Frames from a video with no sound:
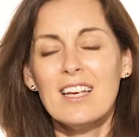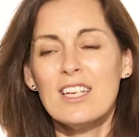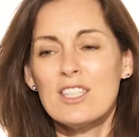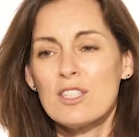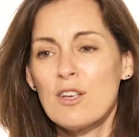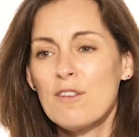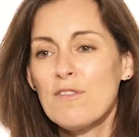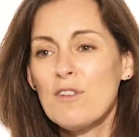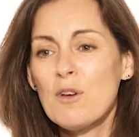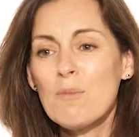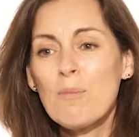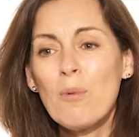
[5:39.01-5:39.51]

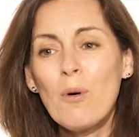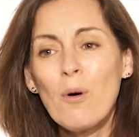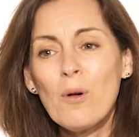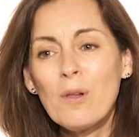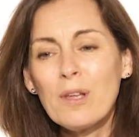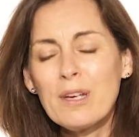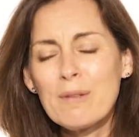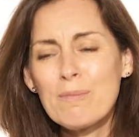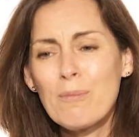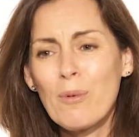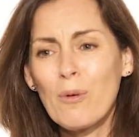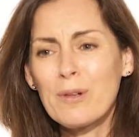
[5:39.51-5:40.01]
So if you're
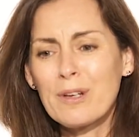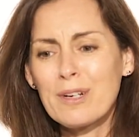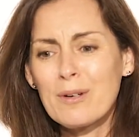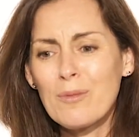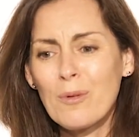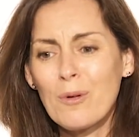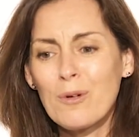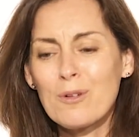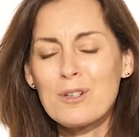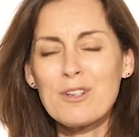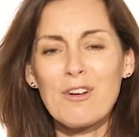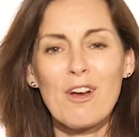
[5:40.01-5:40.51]
pouring boiling
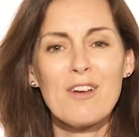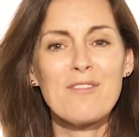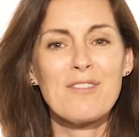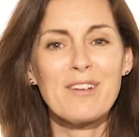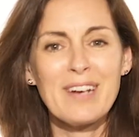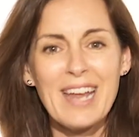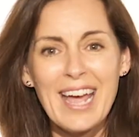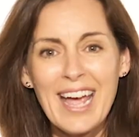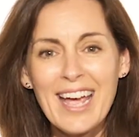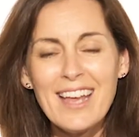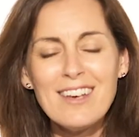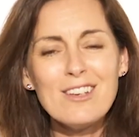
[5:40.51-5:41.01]
water over
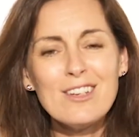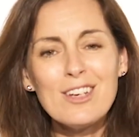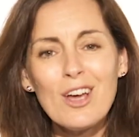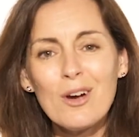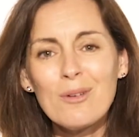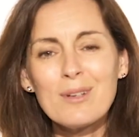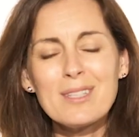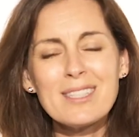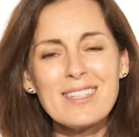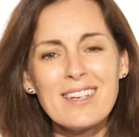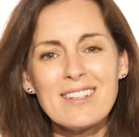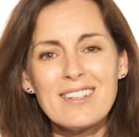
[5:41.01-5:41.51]
an ant, you
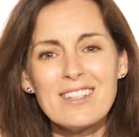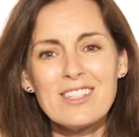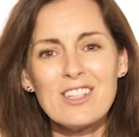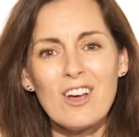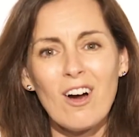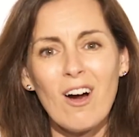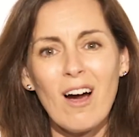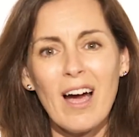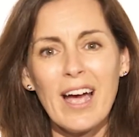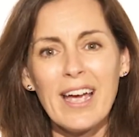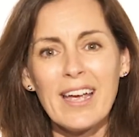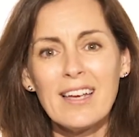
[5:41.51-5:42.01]
know it's going to
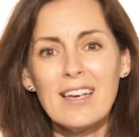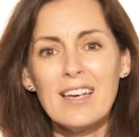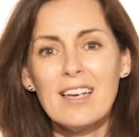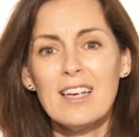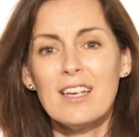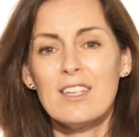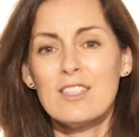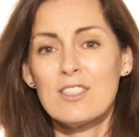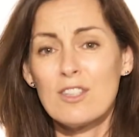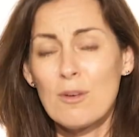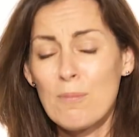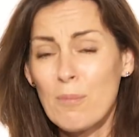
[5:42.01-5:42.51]
die.
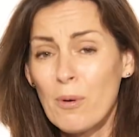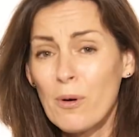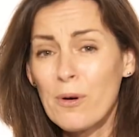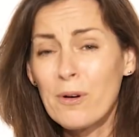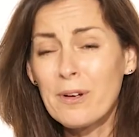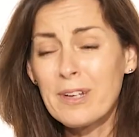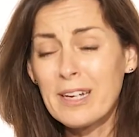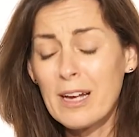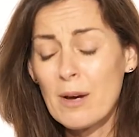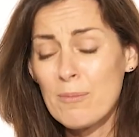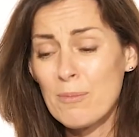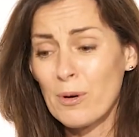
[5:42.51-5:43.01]
So
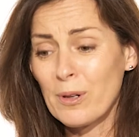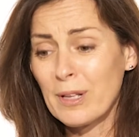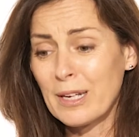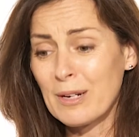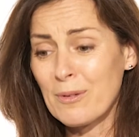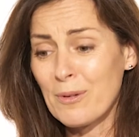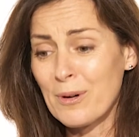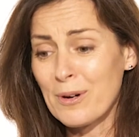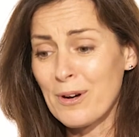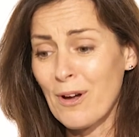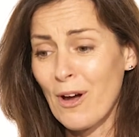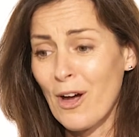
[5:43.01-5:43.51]
pouring
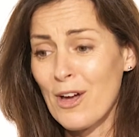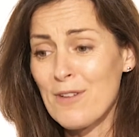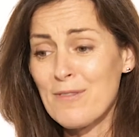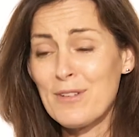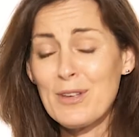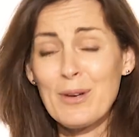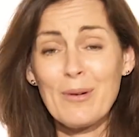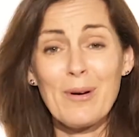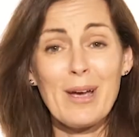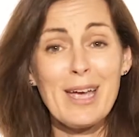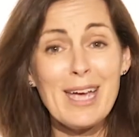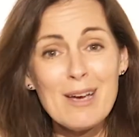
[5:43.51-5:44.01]
boiling water over
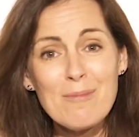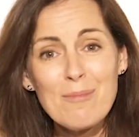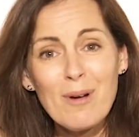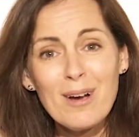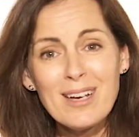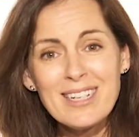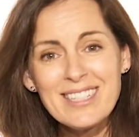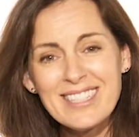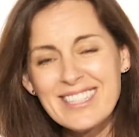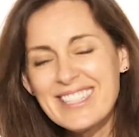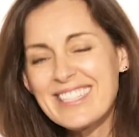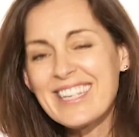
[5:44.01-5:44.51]
your
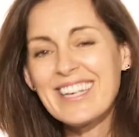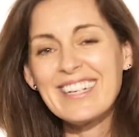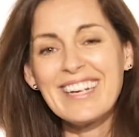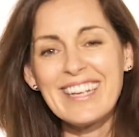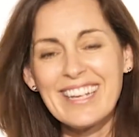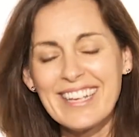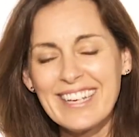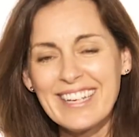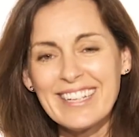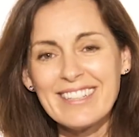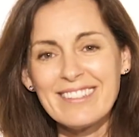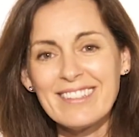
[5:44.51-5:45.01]
hairbrush, it's going to
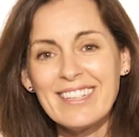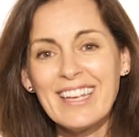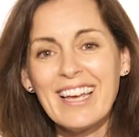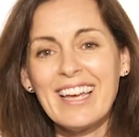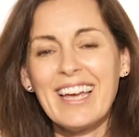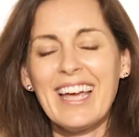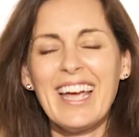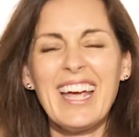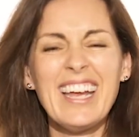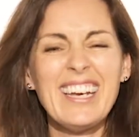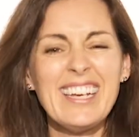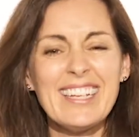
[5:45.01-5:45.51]
kill
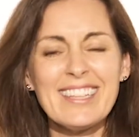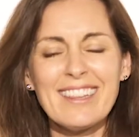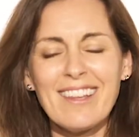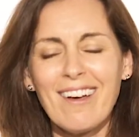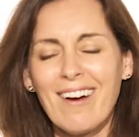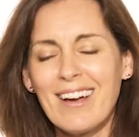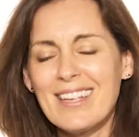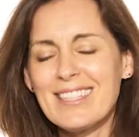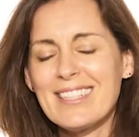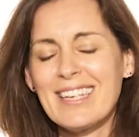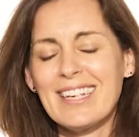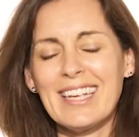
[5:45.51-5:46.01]
any
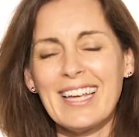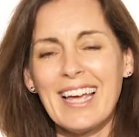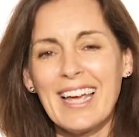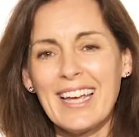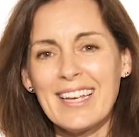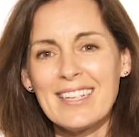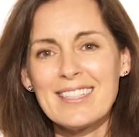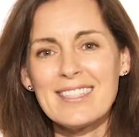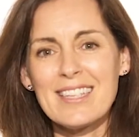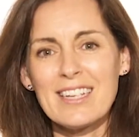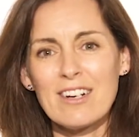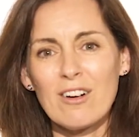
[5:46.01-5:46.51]
lice, any
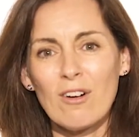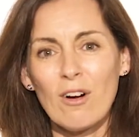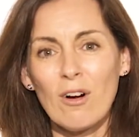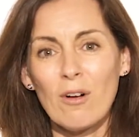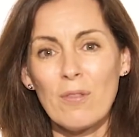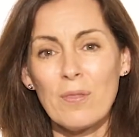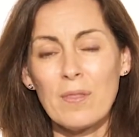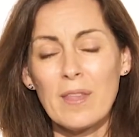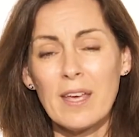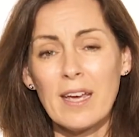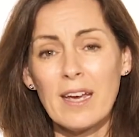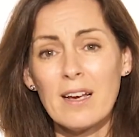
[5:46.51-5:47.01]
eggs that are
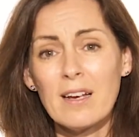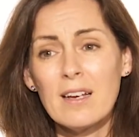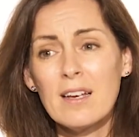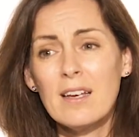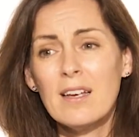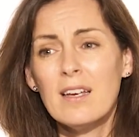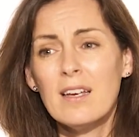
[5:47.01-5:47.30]
on there.